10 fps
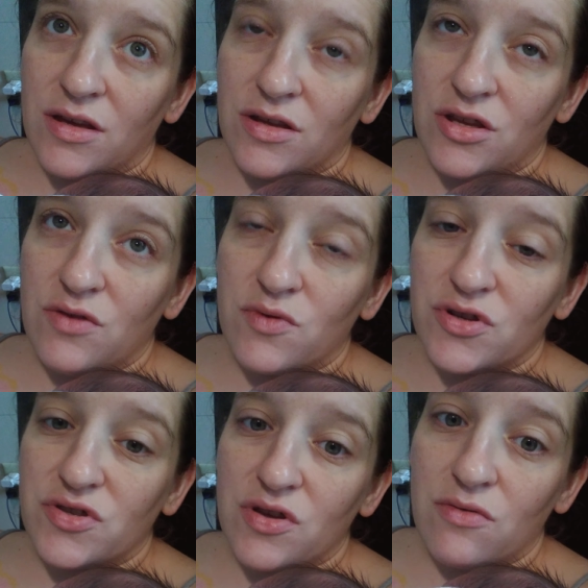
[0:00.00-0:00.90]
you were
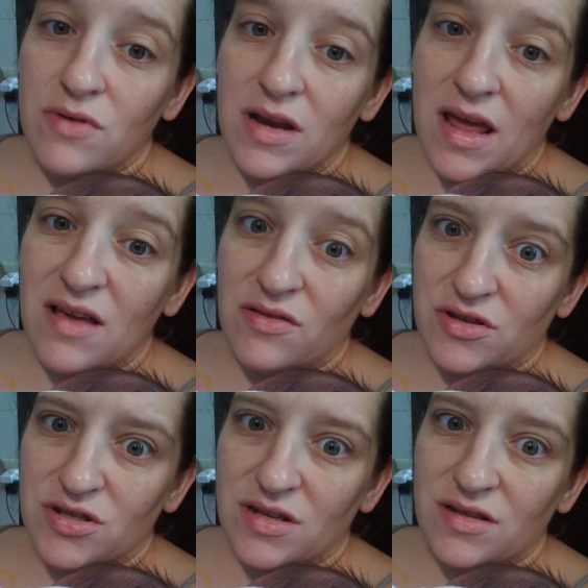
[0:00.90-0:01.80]
so
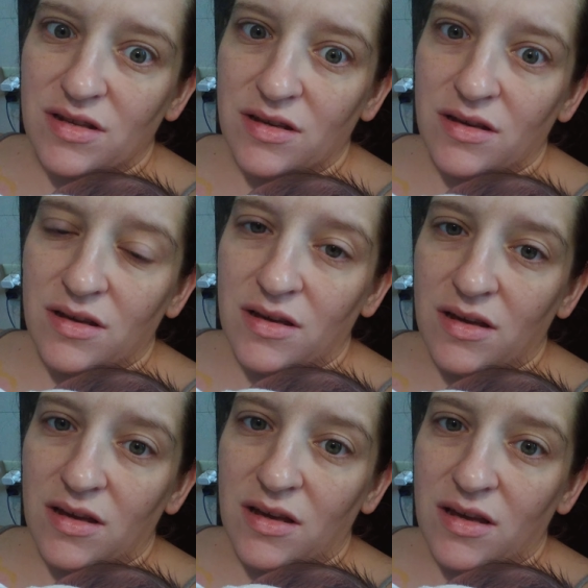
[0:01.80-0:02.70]
negligent.
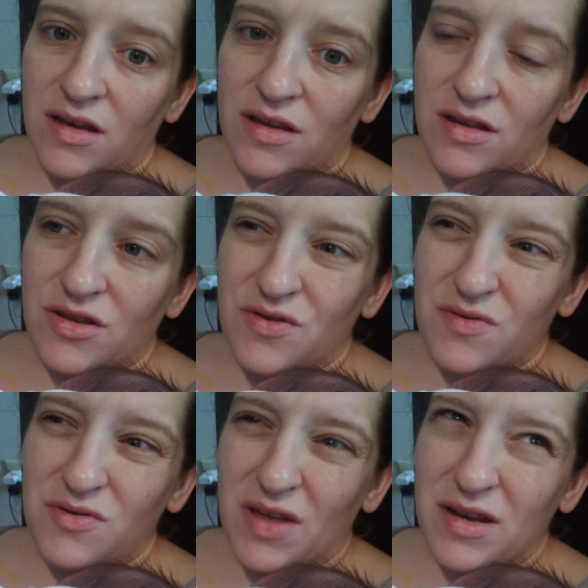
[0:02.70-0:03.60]
You
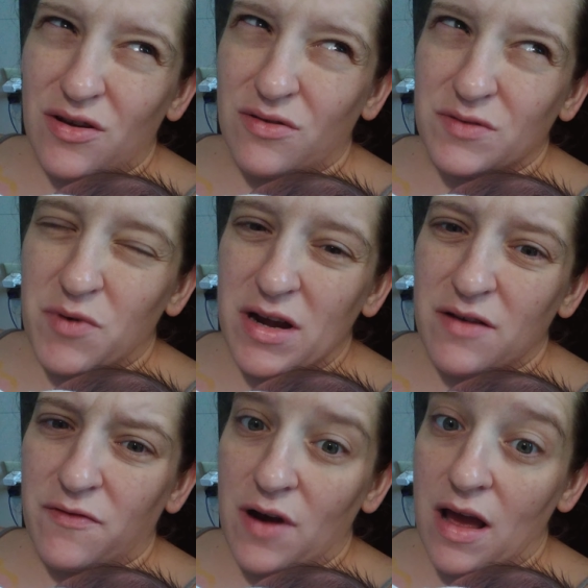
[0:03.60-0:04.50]
knew that dog was pregnant
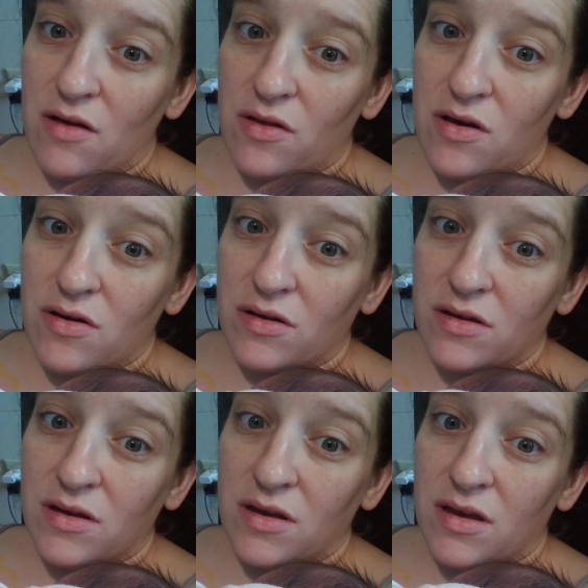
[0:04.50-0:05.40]
for how long?
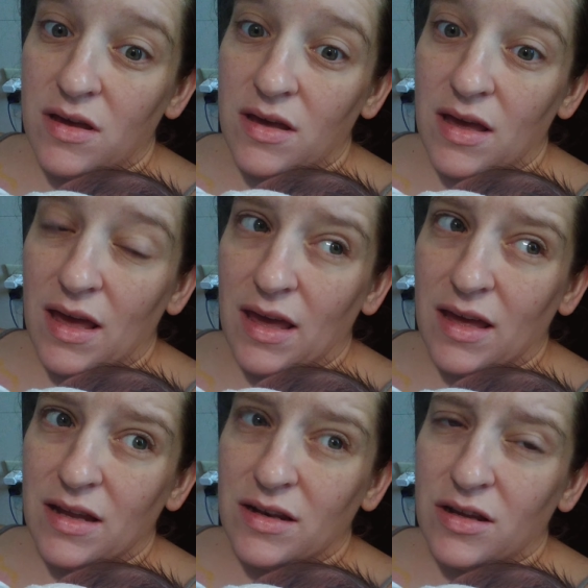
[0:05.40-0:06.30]

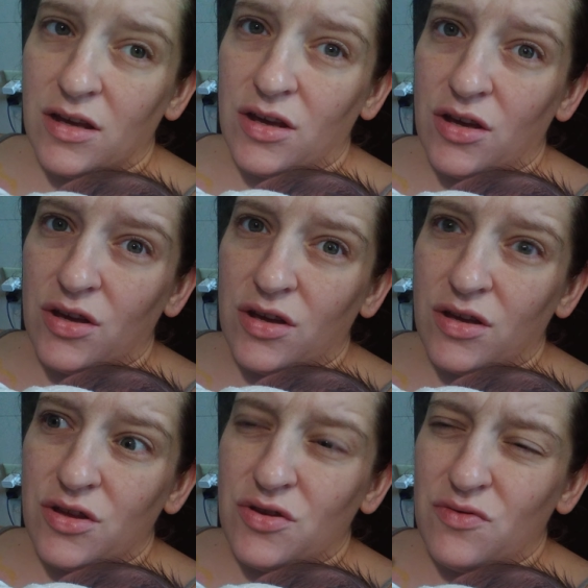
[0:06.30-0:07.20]
And
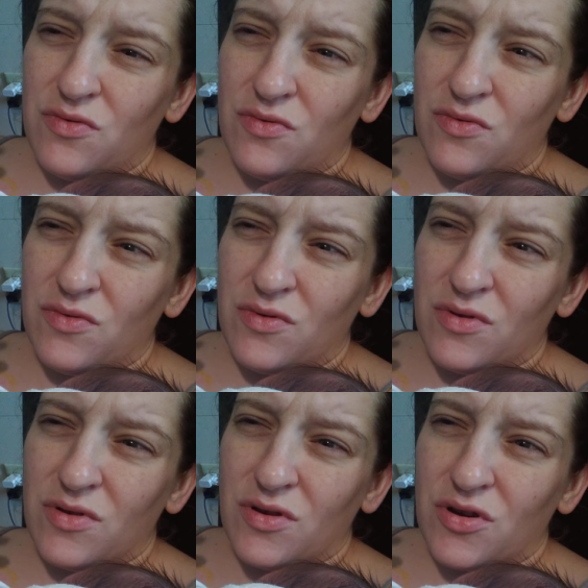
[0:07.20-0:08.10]
you
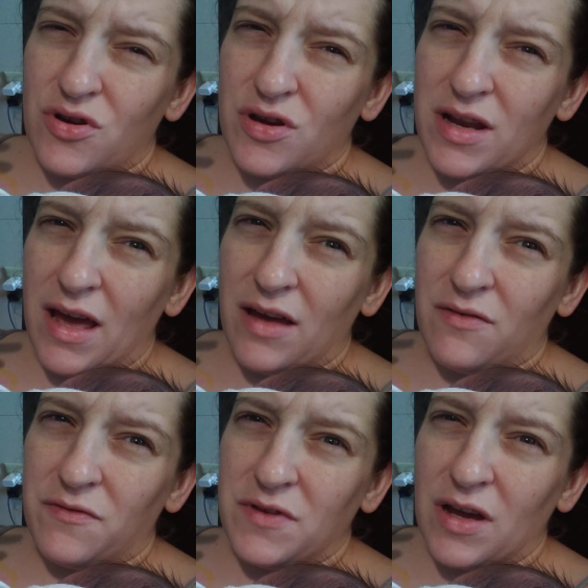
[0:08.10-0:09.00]
could
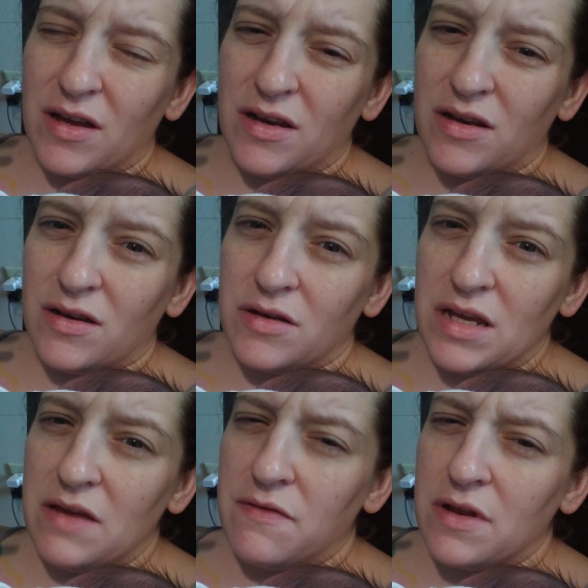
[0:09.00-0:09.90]
have done
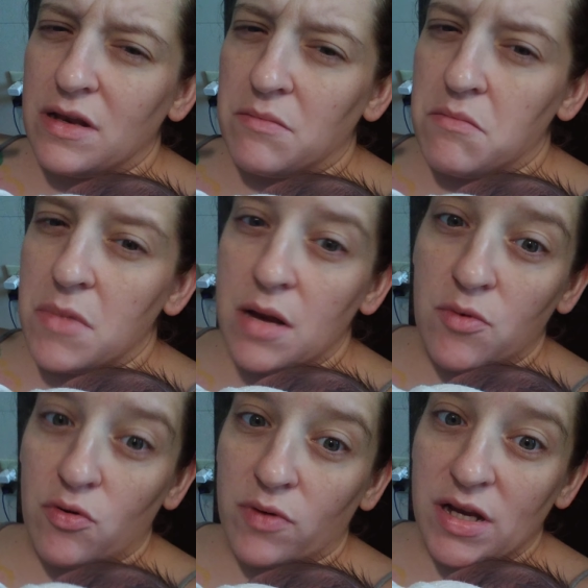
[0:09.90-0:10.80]
even
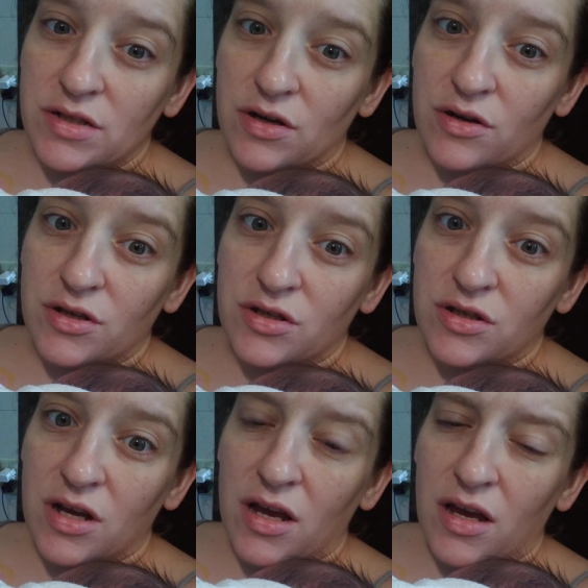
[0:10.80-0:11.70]
minimal
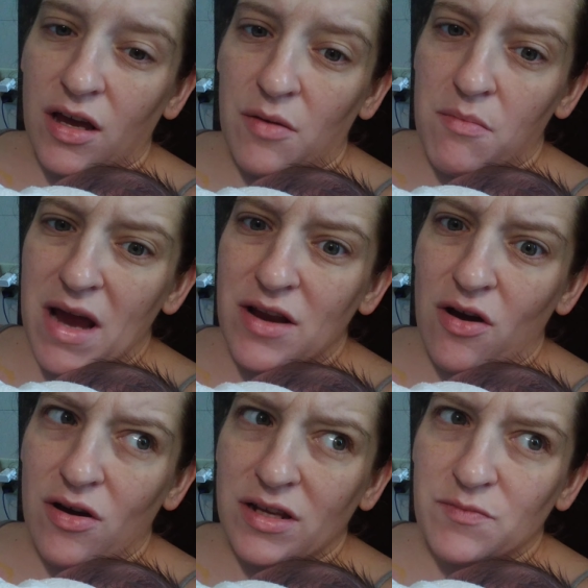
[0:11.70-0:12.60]
research. My
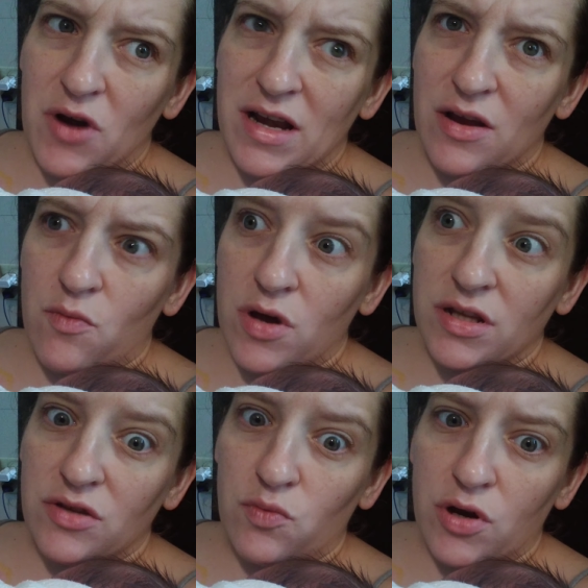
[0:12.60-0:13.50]
dog is pregnant. What
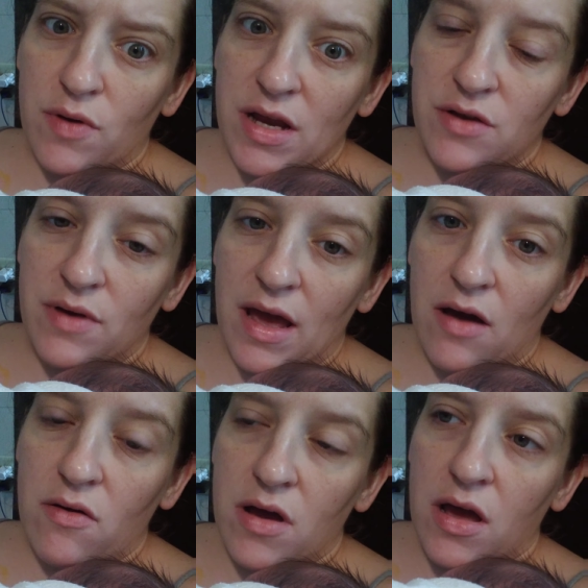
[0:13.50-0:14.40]
do I do
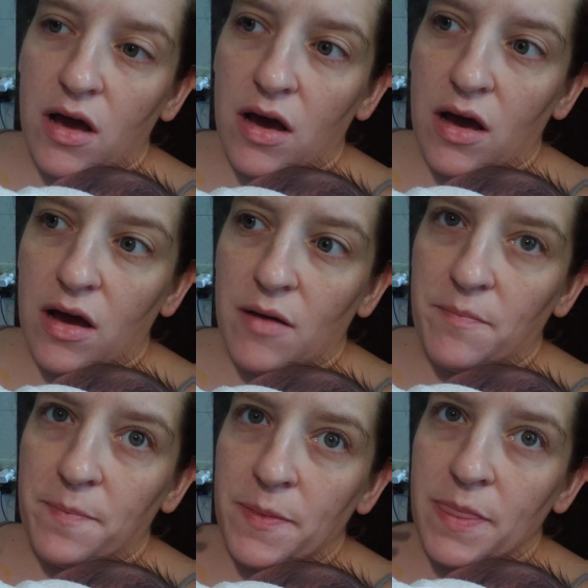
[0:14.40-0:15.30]
now?
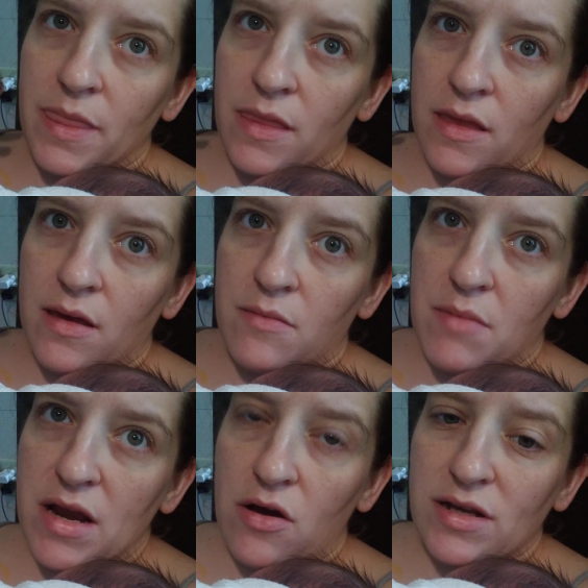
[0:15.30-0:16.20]

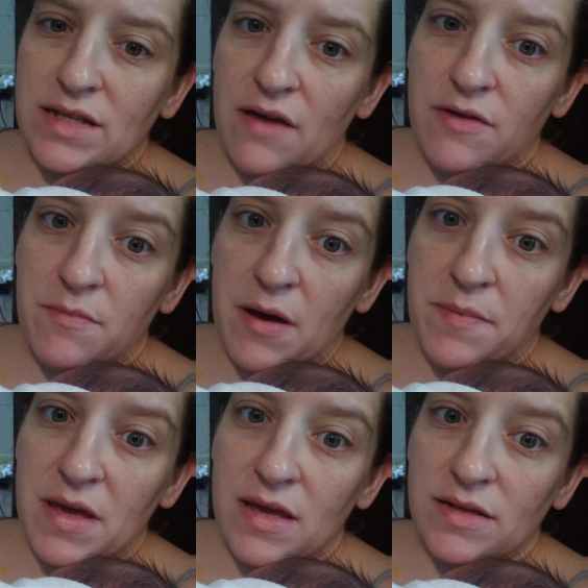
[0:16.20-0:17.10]
My dog is having
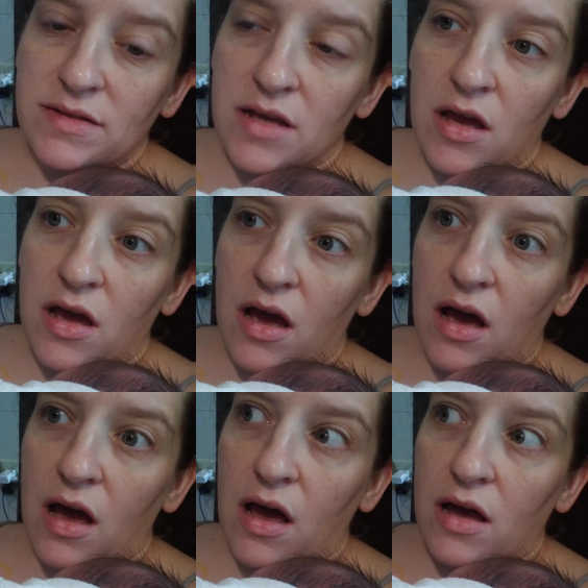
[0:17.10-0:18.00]
puppies.
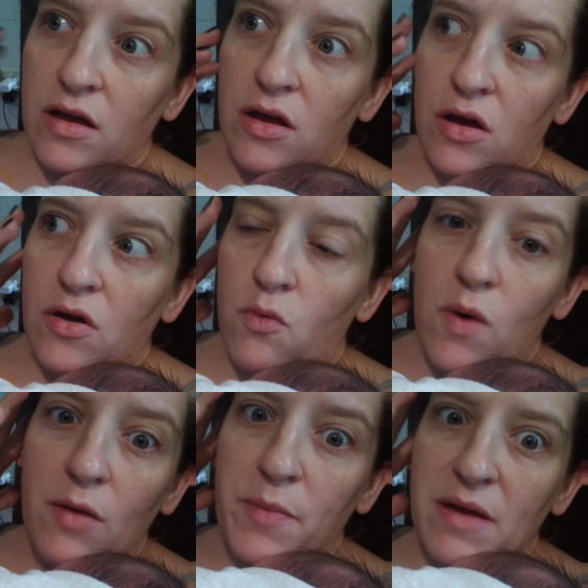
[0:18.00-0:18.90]

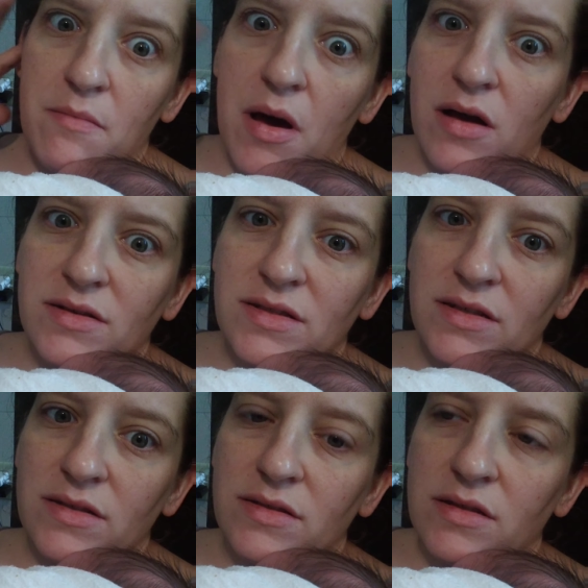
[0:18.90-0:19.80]
Whelping
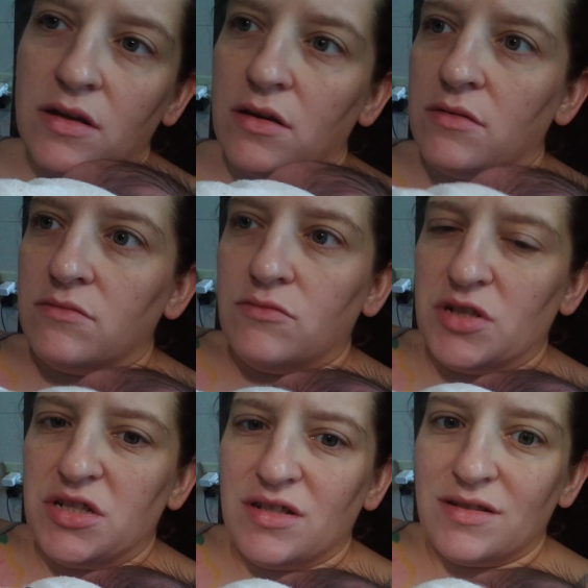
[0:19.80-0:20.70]
boxes,
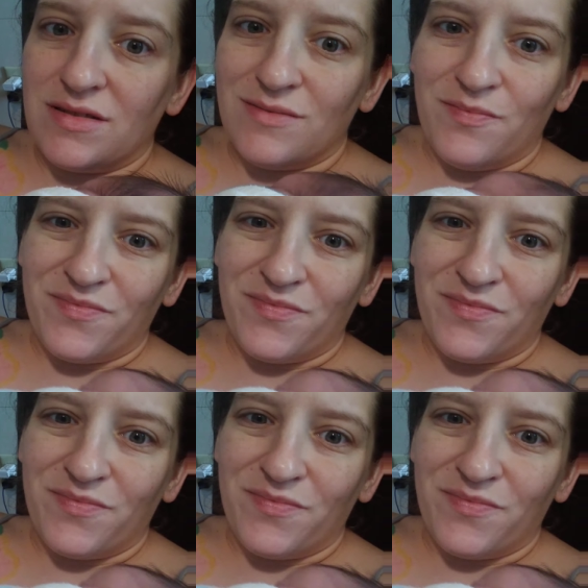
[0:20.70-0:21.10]
which is